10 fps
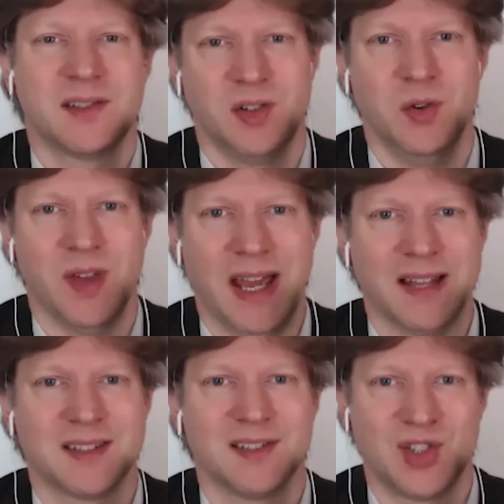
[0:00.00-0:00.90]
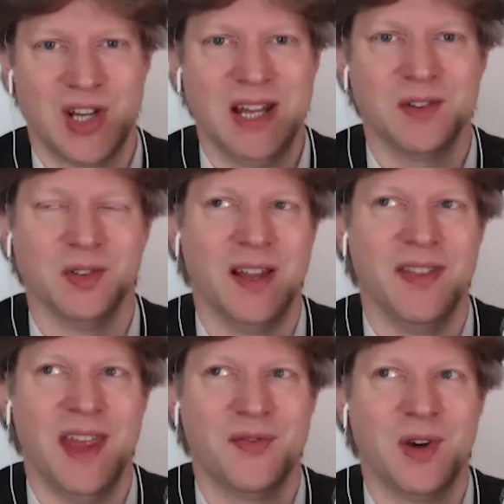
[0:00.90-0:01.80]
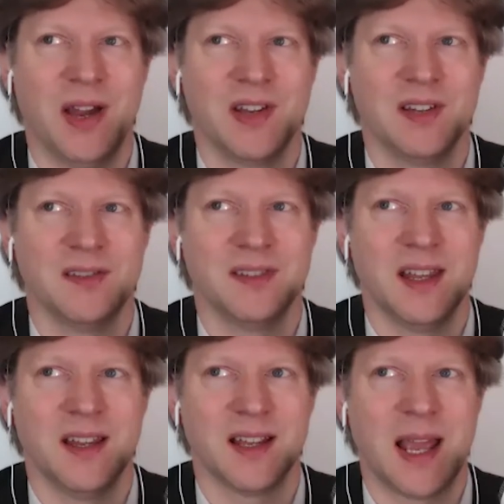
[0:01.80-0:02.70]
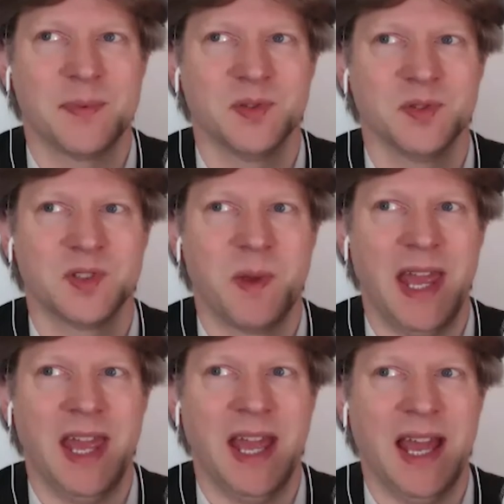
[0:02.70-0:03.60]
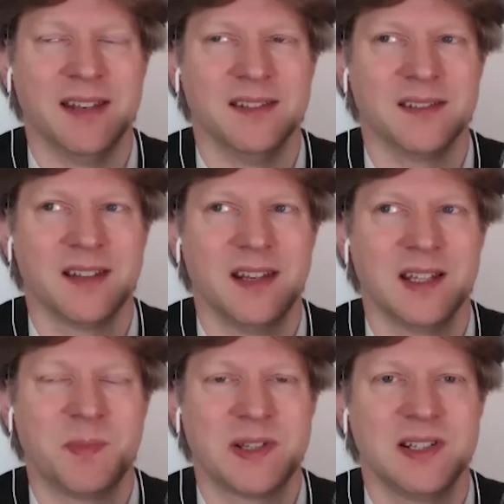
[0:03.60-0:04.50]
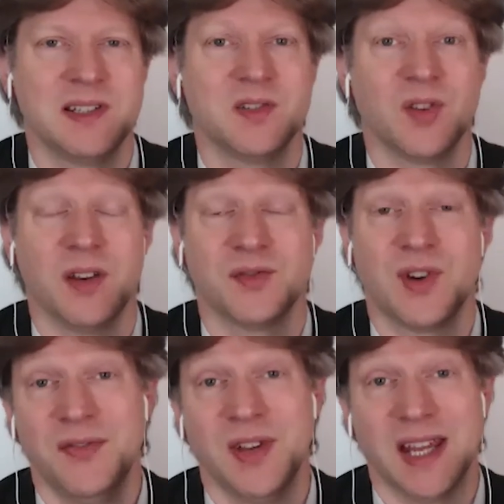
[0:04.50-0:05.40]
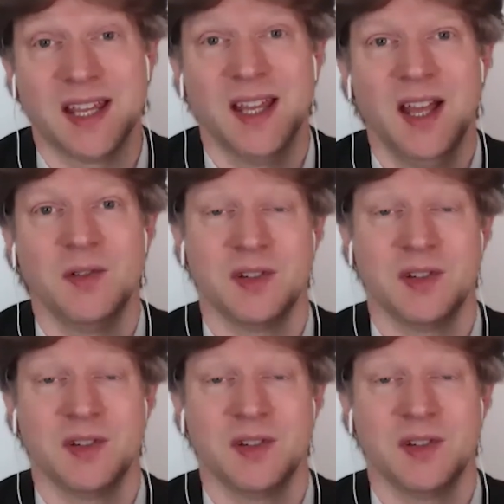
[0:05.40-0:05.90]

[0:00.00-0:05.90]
to that channel, and therefore having capital spare, and especially to drive traffic,